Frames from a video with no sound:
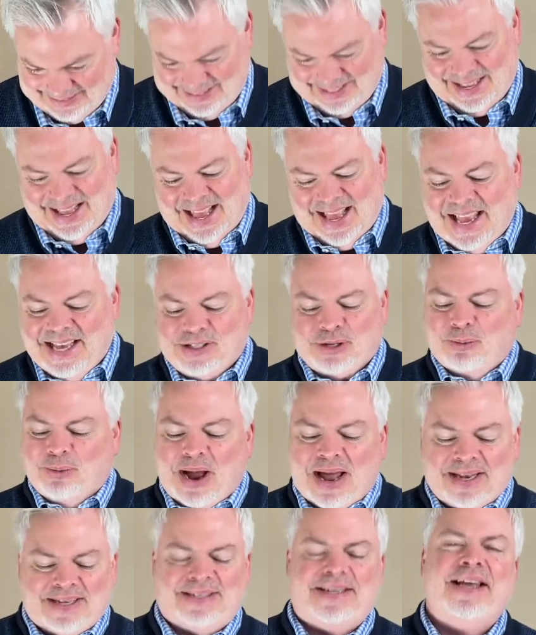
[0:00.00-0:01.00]
he's a
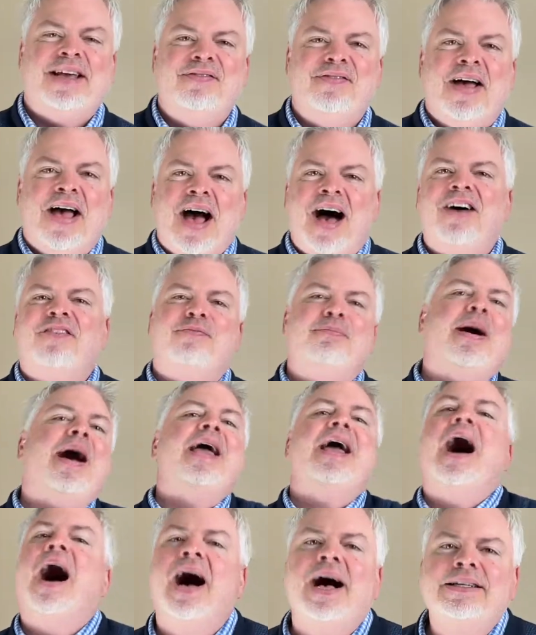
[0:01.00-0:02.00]
relative of my
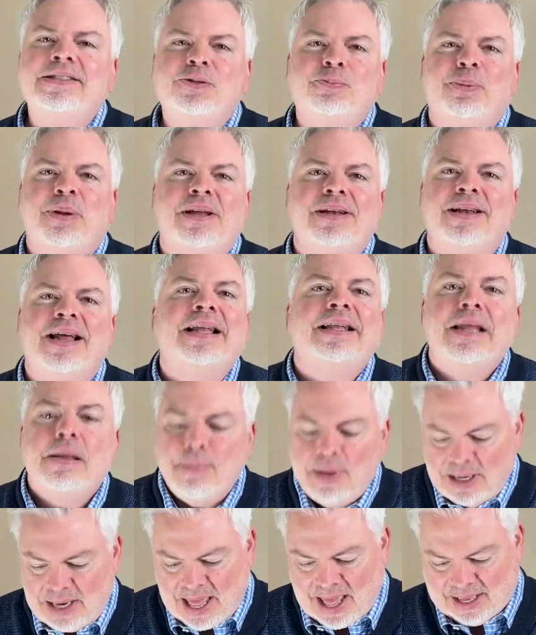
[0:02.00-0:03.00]
husband,
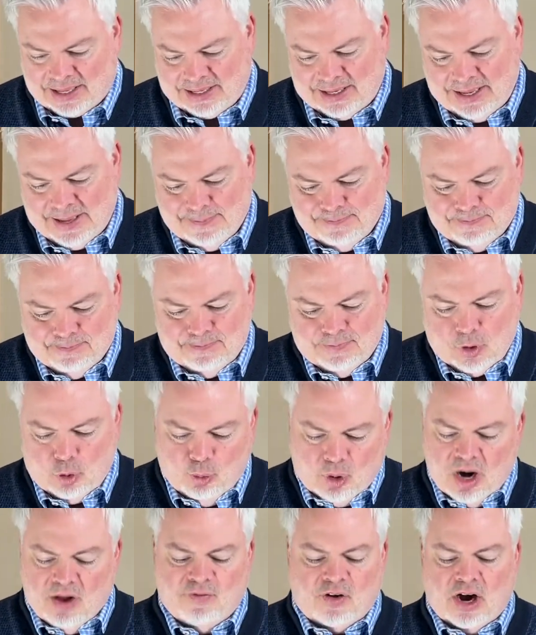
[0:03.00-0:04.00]
Elimelech, one
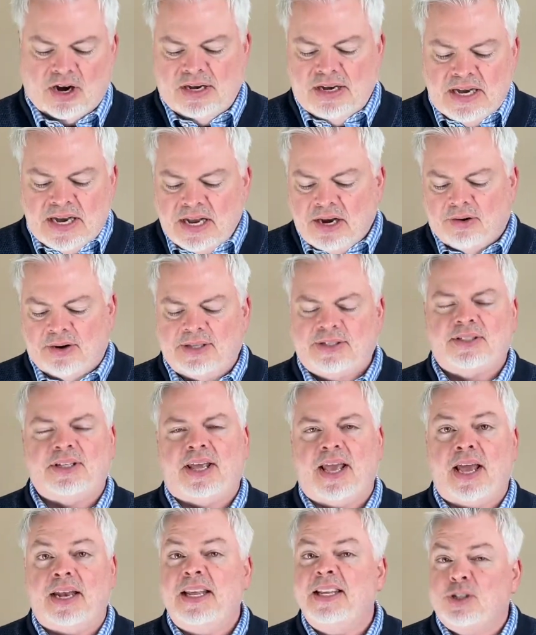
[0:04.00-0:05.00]
of our nearest
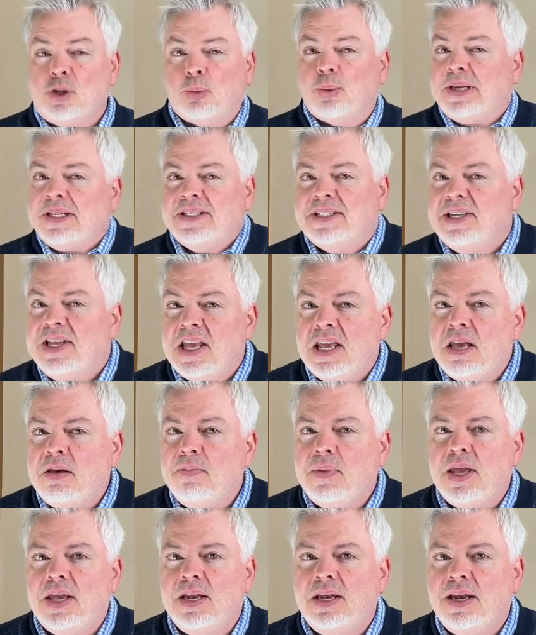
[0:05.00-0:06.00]
kin. He's a
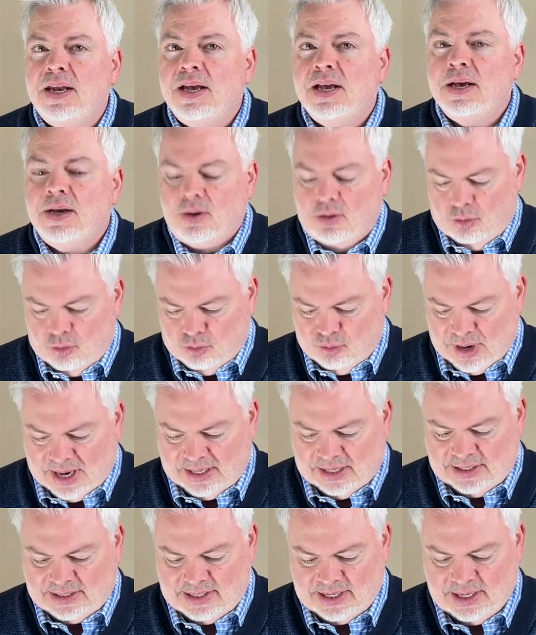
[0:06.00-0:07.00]
redeeming
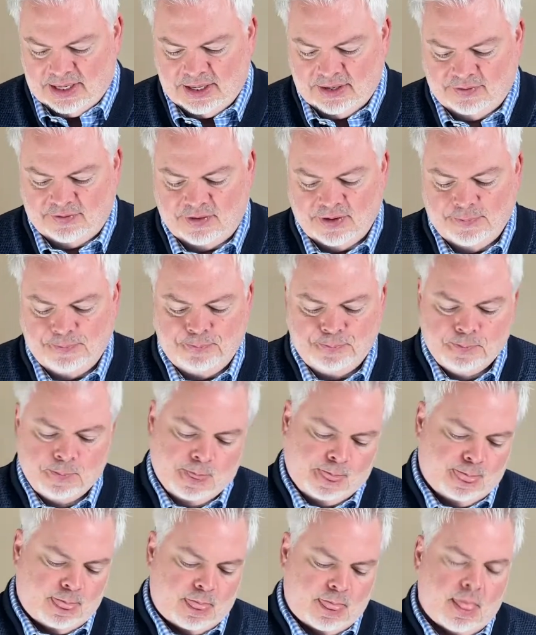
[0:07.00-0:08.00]
relative."
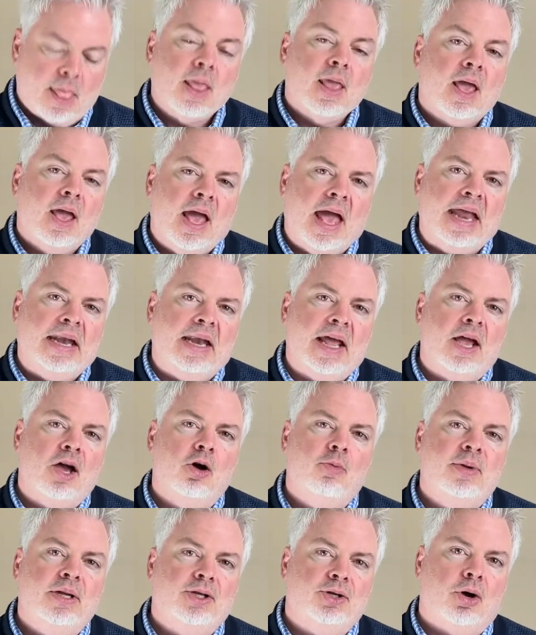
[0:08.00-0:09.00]
And
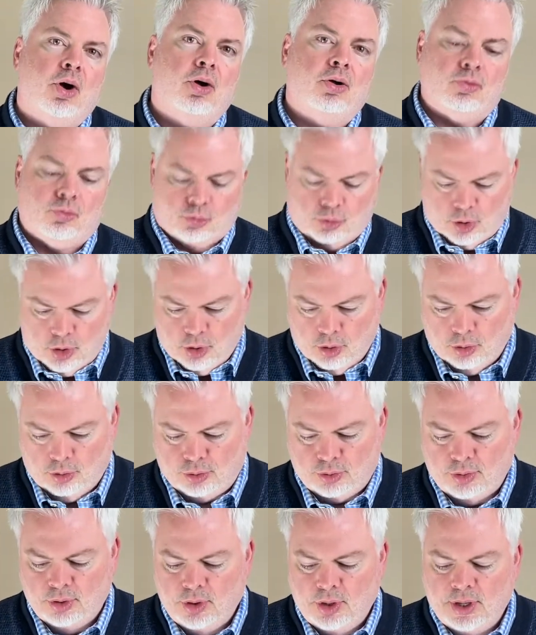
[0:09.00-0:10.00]
Naomi told Ruth
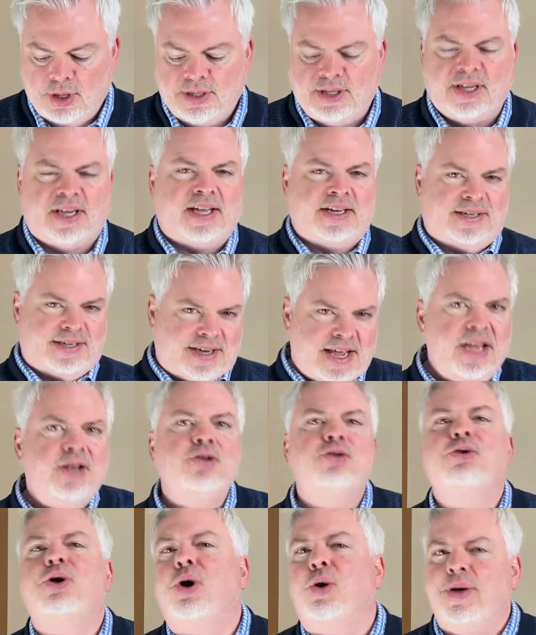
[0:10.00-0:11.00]
to continue
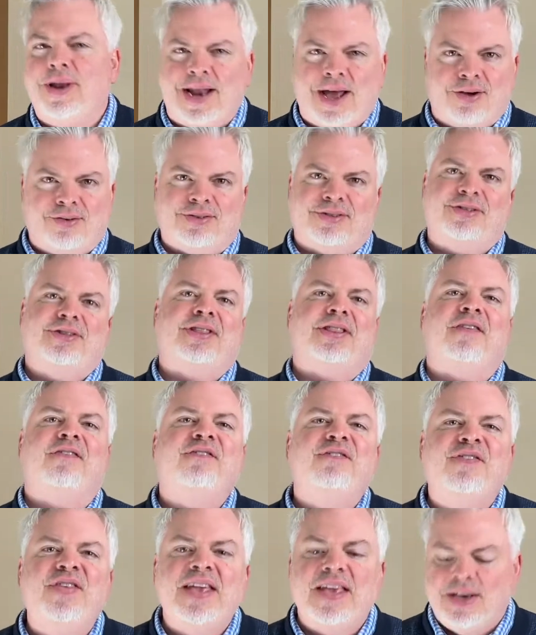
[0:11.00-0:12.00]
going out to the
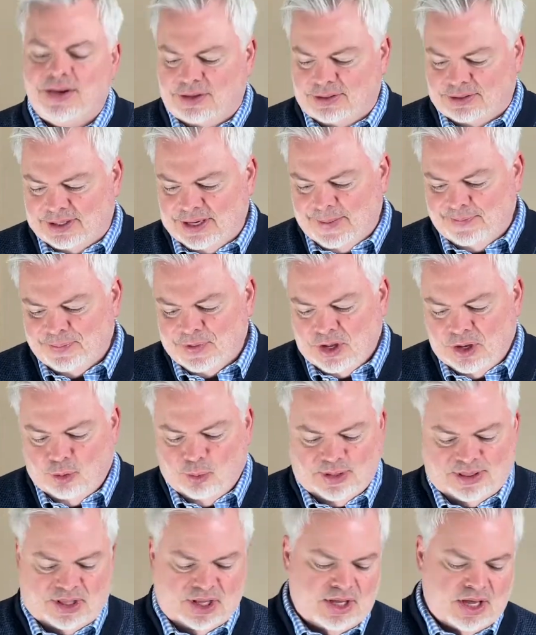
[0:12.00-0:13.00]
field with
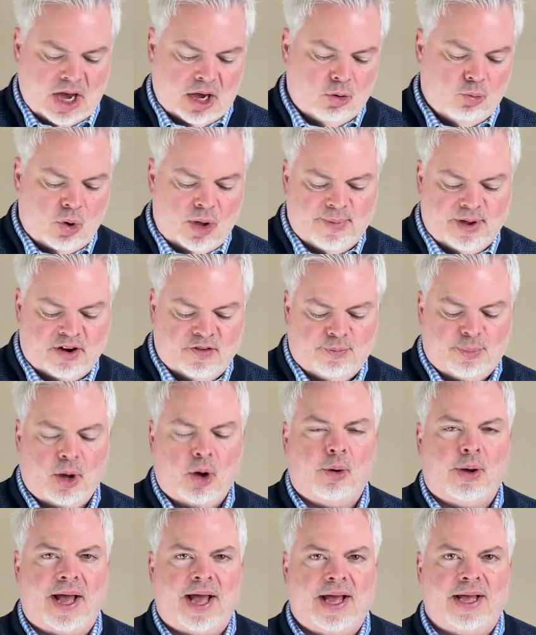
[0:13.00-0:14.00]
the young women of
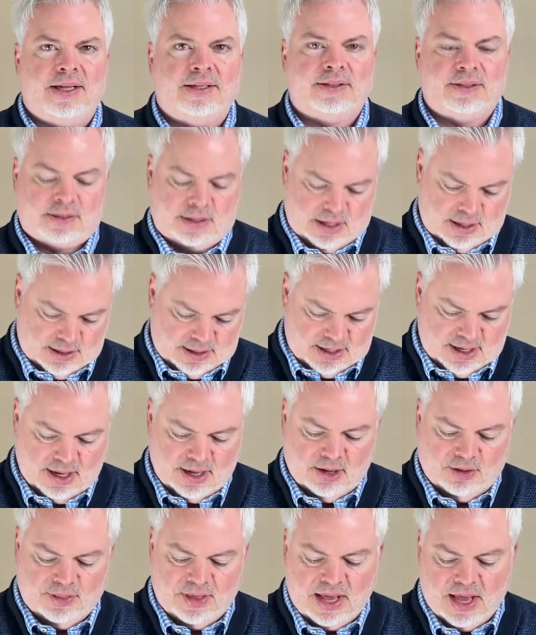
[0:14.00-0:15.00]
Boaz until
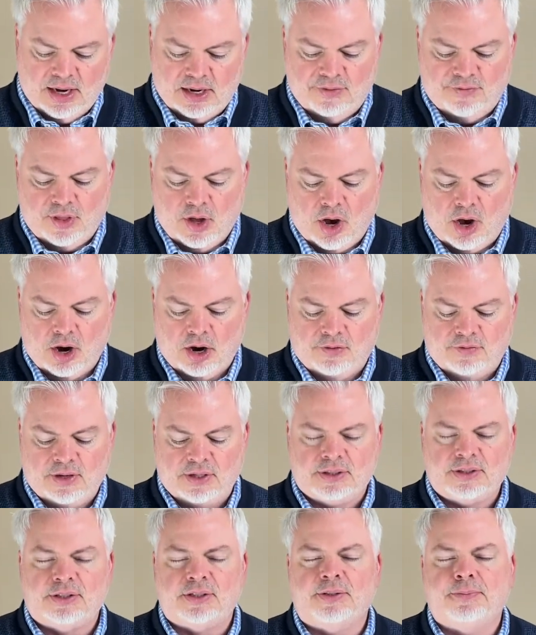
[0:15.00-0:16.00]
the end of the harvest.